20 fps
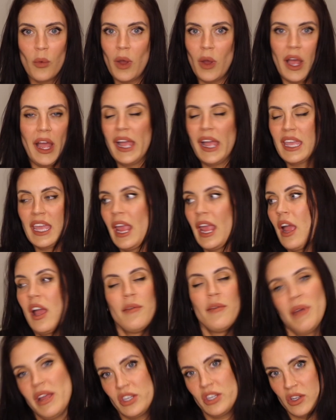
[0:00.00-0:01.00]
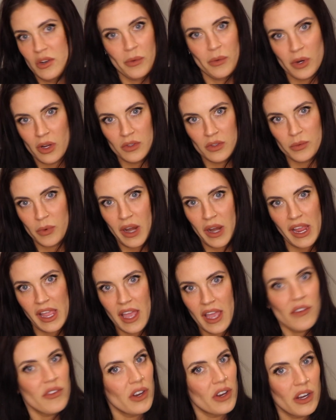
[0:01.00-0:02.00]
can't imagine a world where I
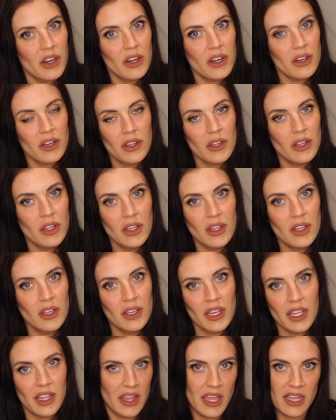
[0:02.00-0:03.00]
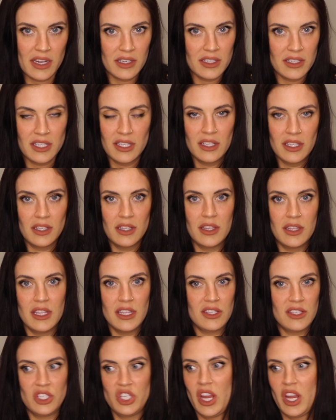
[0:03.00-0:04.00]
ever neglect
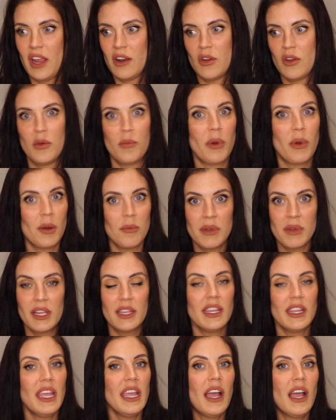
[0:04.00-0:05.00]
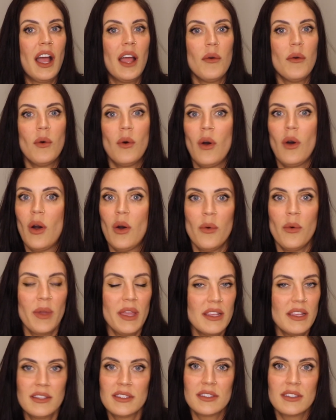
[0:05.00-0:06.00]
this channel permanently. I will
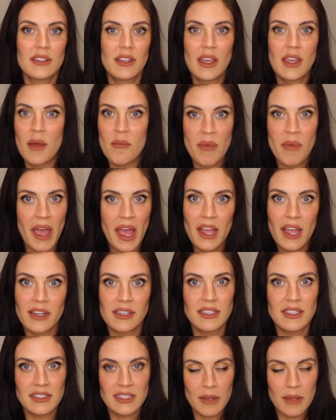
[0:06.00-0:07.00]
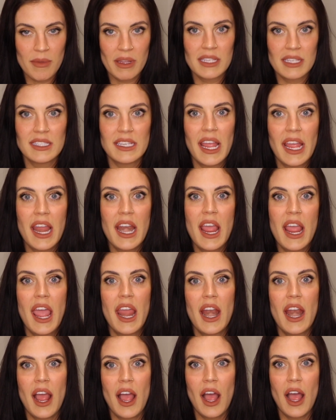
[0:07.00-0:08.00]
always come back to some extent,
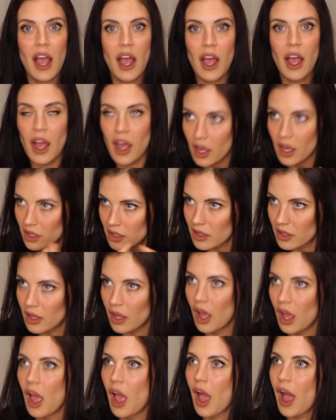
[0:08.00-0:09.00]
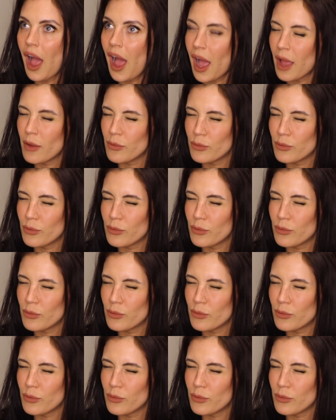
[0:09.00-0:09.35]
and I